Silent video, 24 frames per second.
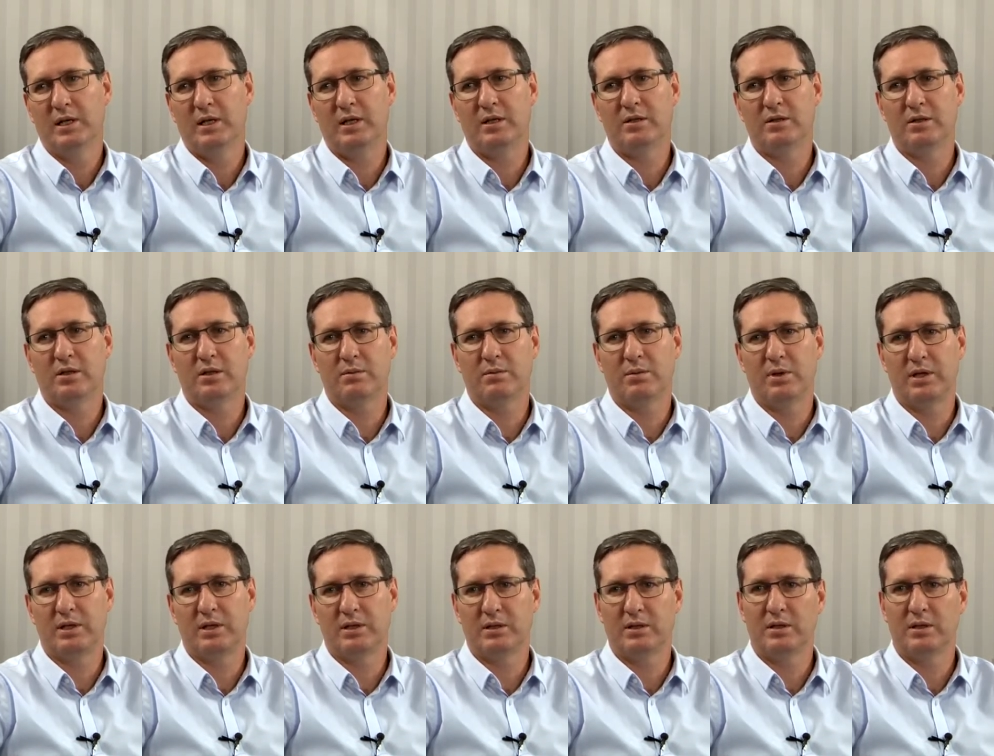into the
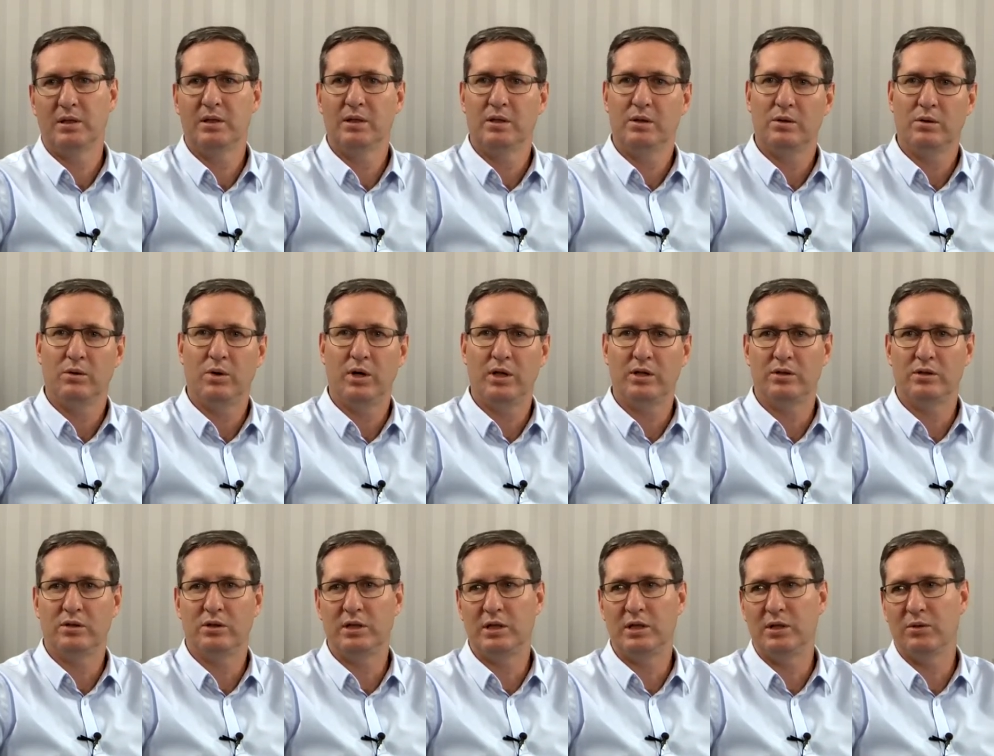mix one,
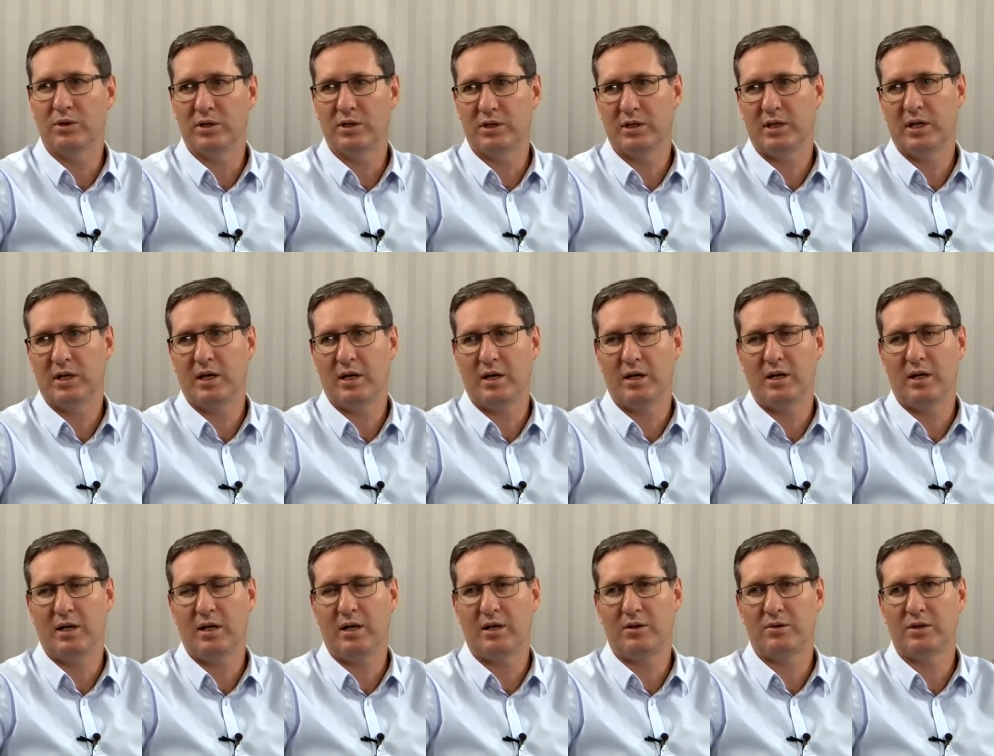to de-risk
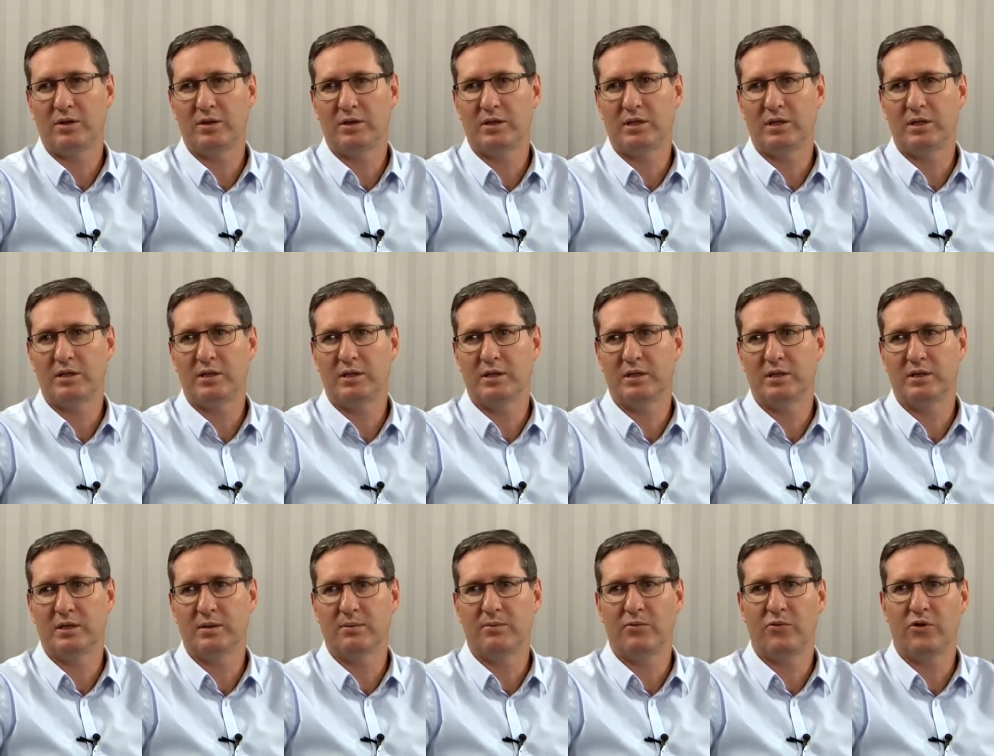our electricity
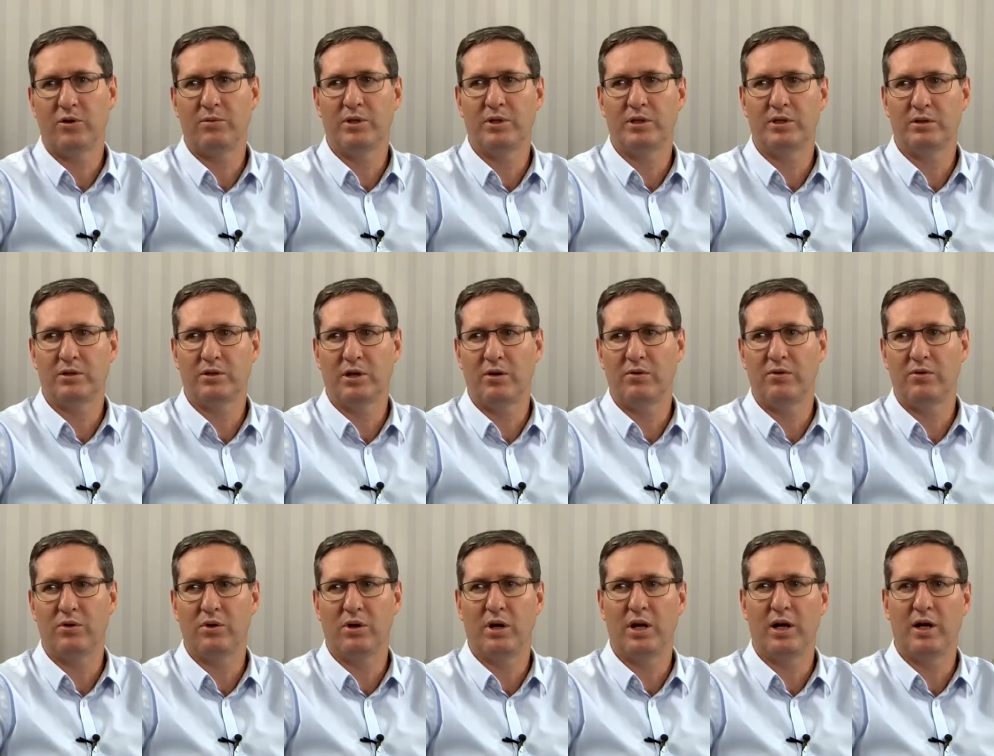system from its
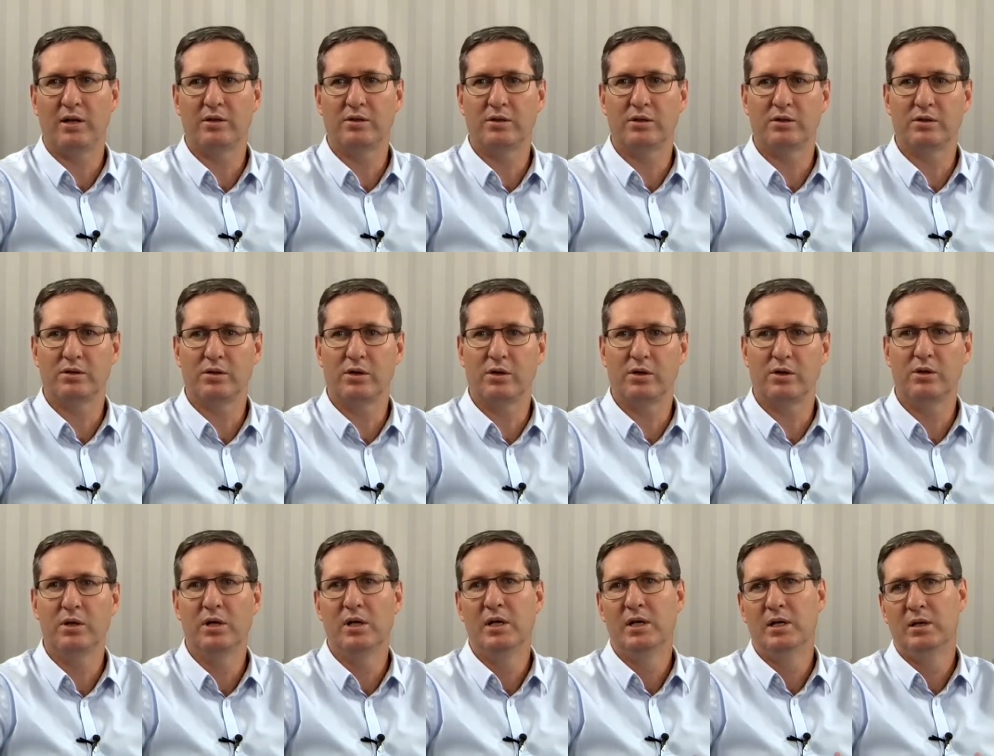over-reliance on
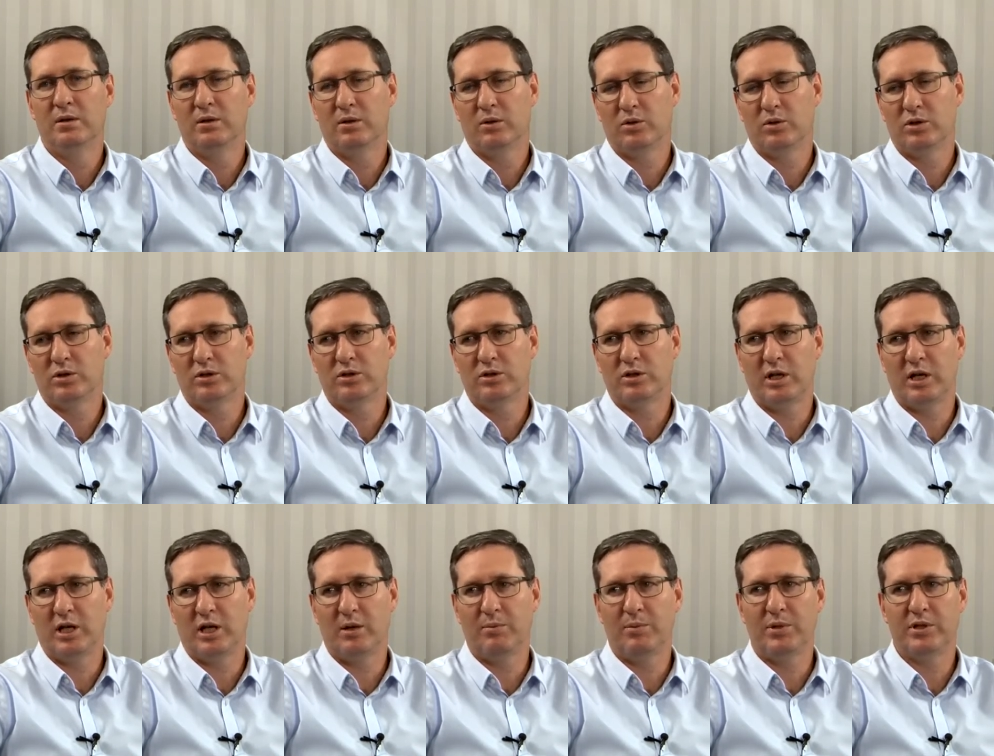coal, but also to
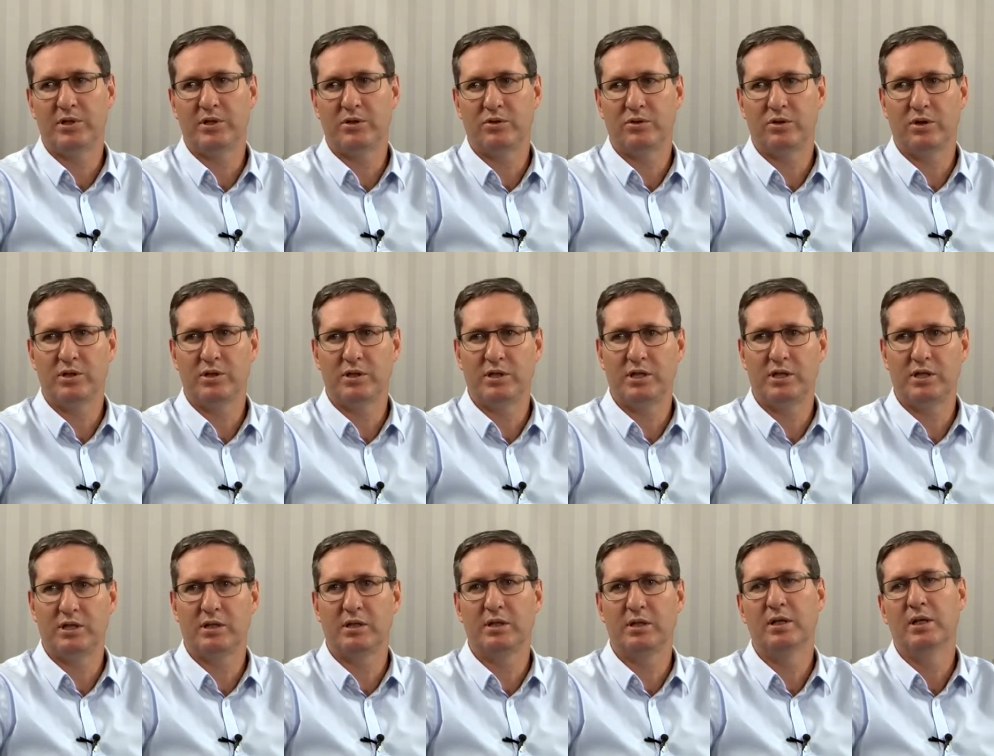help as a
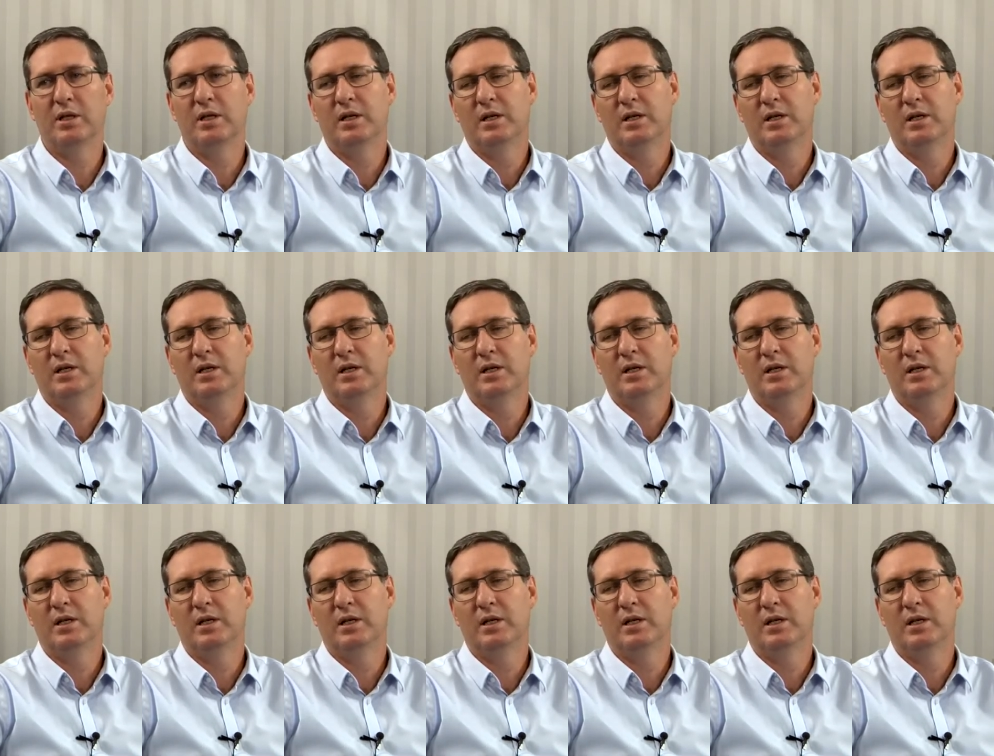transition